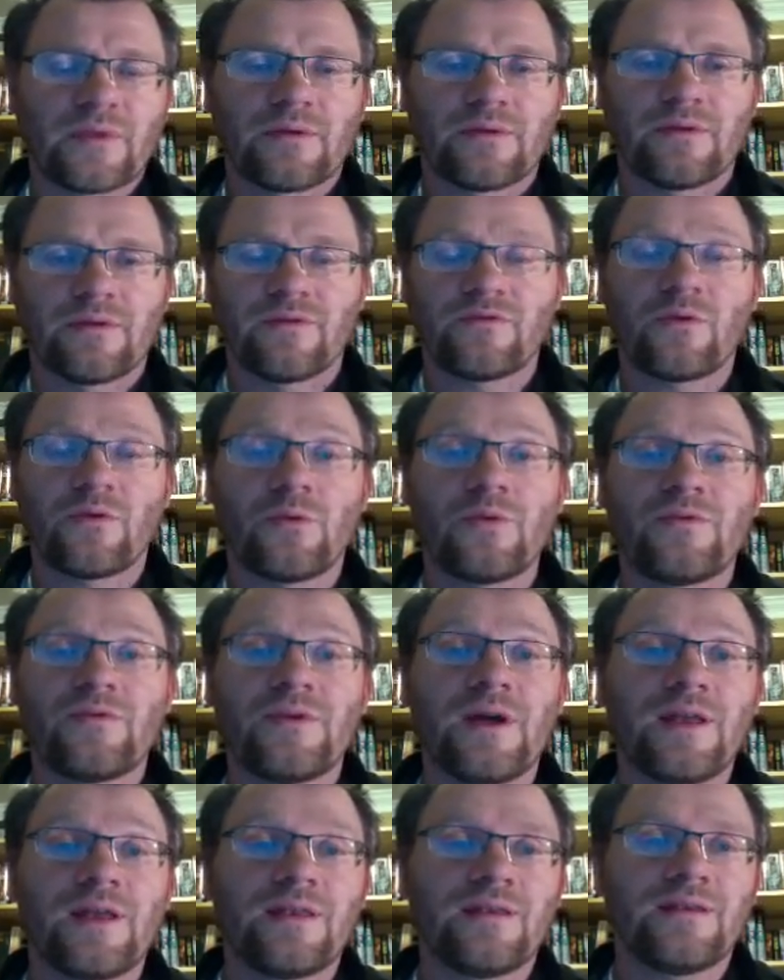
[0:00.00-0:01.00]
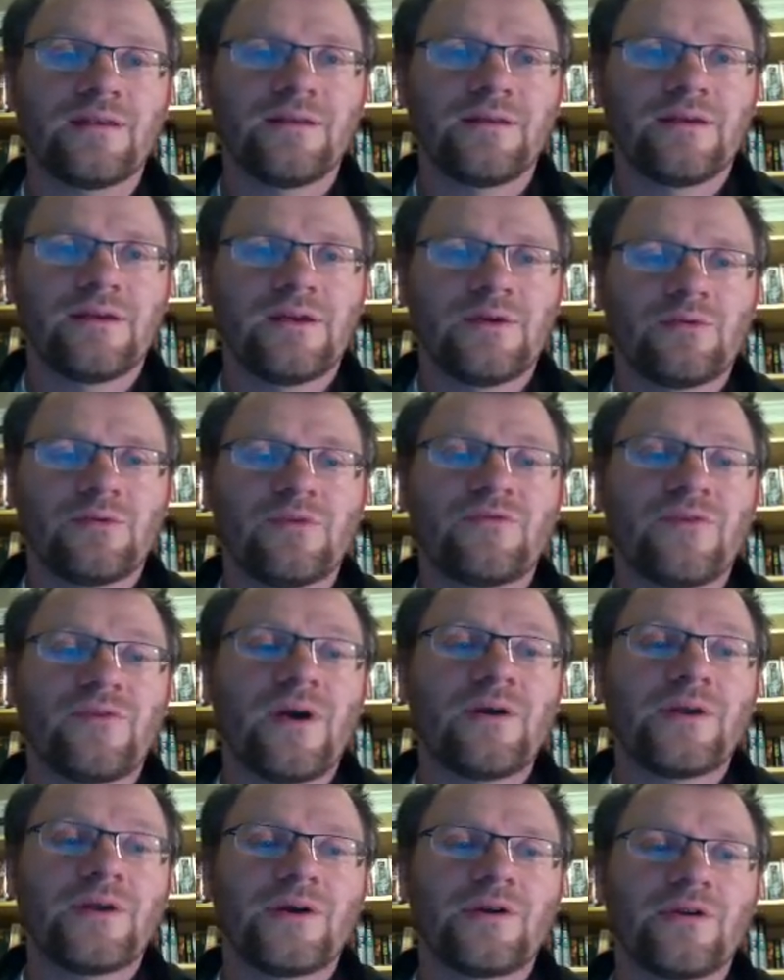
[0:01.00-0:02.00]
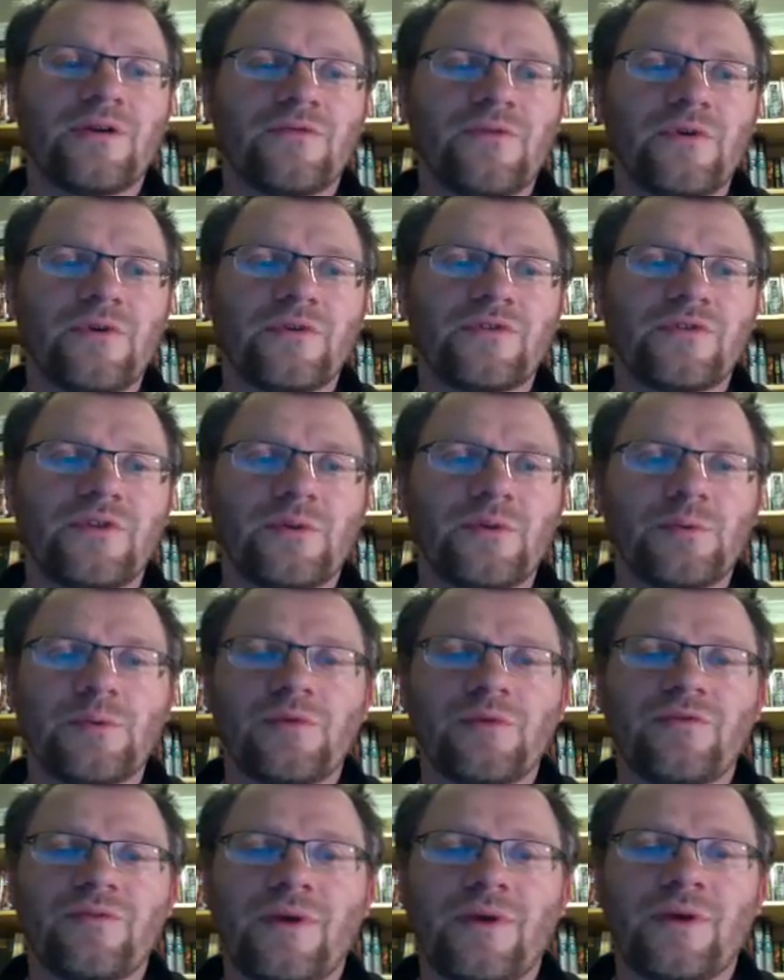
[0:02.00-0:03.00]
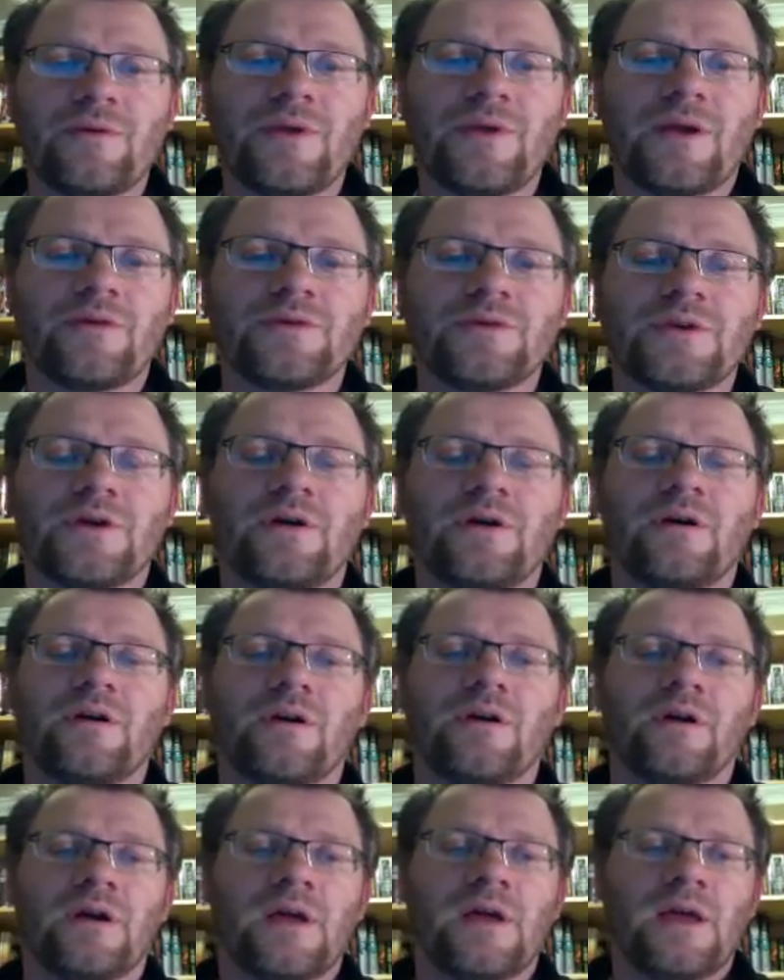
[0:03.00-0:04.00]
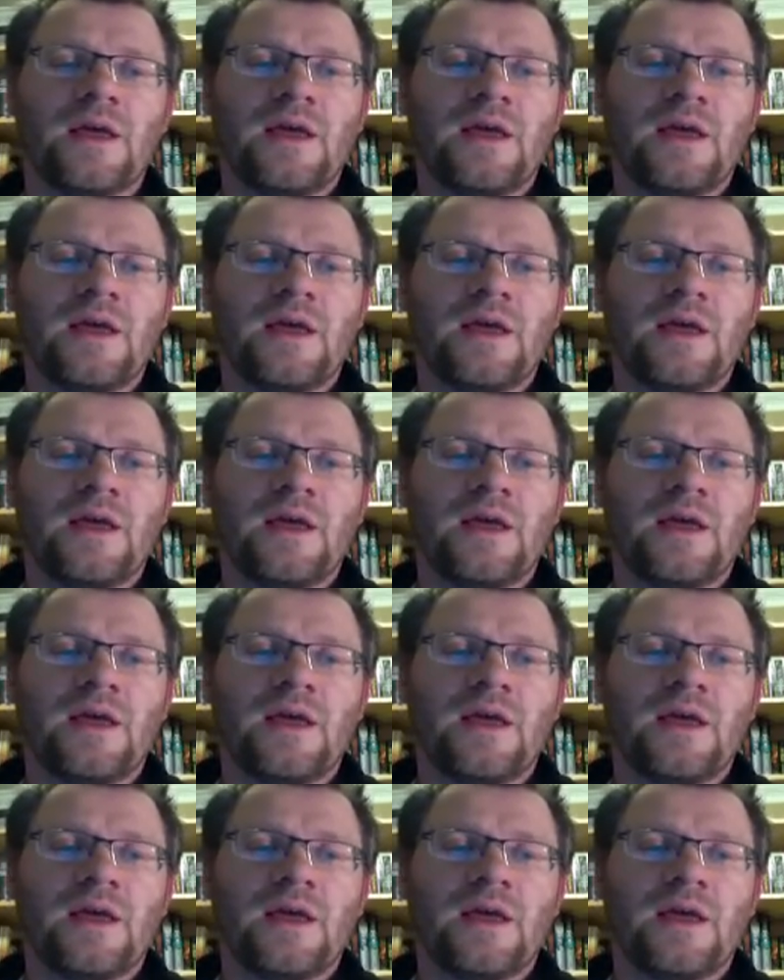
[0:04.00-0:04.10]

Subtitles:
So we've found out our first term, we found out our